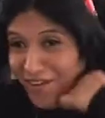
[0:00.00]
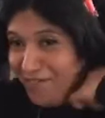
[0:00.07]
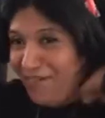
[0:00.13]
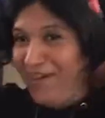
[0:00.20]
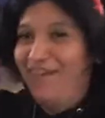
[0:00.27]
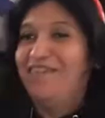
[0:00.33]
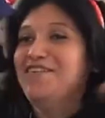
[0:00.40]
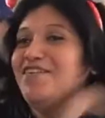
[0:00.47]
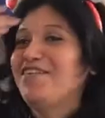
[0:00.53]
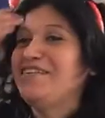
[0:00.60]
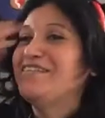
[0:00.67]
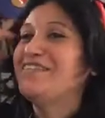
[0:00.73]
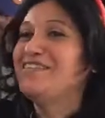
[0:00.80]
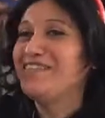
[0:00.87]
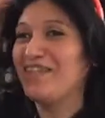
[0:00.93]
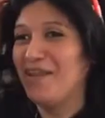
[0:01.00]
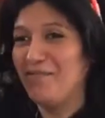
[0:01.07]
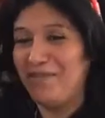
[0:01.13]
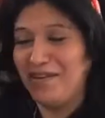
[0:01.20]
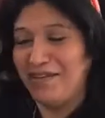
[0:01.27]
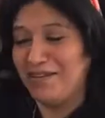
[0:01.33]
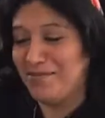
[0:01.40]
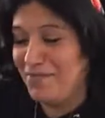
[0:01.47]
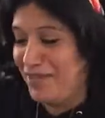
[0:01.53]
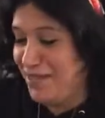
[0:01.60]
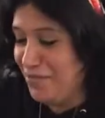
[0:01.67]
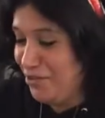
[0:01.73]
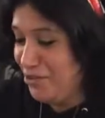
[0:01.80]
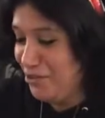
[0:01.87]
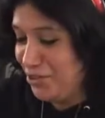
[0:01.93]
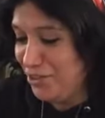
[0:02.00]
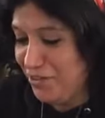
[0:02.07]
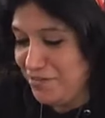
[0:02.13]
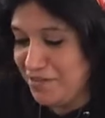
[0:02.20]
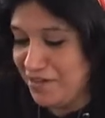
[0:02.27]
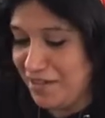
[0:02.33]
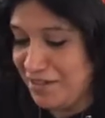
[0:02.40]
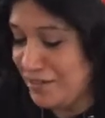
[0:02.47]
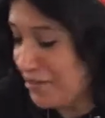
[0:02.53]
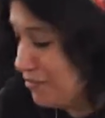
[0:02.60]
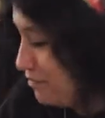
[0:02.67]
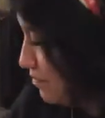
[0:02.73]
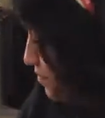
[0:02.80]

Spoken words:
Well, I don't know. I'll see. But it's mainly more to show you guys.